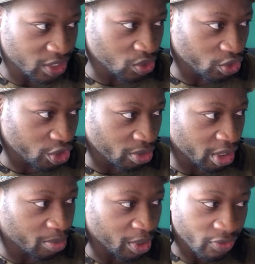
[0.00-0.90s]
is not showing
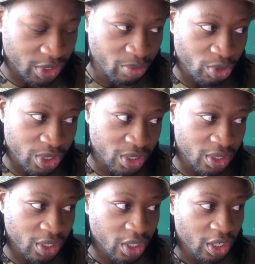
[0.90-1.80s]
up here for some reason
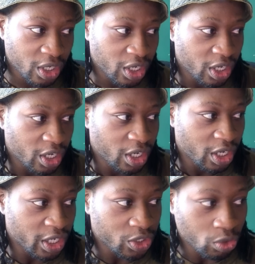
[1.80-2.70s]

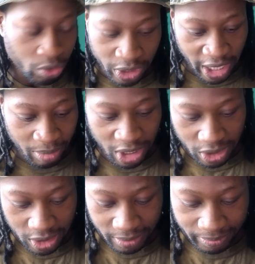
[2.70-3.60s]
is called emit.